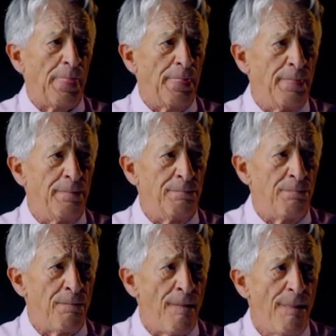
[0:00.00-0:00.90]

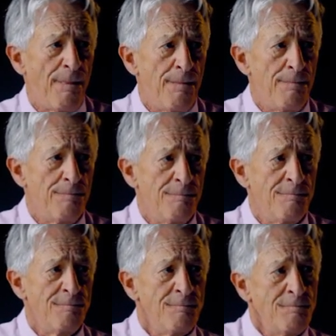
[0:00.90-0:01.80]

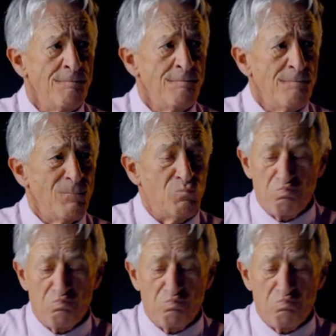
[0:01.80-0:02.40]
No one is speaking in this clip.